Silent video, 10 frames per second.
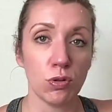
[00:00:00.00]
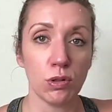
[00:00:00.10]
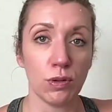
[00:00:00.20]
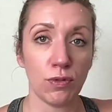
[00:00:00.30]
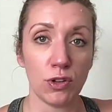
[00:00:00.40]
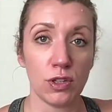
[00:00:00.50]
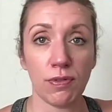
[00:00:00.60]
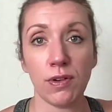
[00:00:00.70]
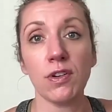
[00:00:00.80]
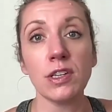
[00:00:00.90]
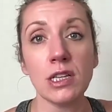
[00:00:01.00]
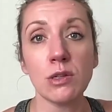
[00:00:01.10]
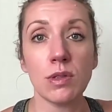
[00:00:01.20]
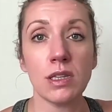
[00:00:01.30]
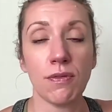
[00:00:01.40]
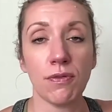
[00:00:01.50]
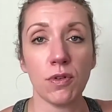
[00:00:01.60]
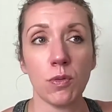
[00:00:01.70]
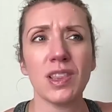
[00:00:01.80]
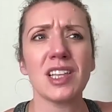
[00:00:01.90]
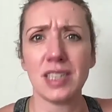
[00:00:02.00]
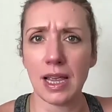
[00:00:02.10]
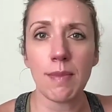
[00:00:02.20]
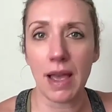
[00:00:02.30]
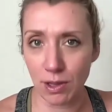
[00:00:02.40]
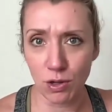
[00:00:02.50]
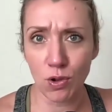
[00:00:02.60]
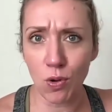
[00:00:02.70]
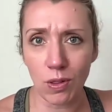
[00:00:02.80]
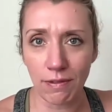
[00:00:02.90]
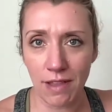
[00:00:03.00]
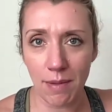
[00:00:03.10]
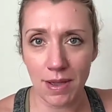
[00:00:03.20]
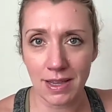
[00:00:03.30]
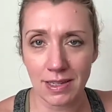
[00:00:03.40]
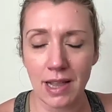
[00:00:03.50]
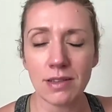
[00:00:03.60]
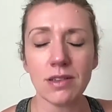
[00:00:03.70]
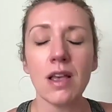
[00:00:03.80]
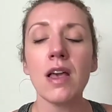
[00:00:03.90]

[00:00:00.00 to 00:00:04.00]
used for different reasons with the same end goal, if that makes sense.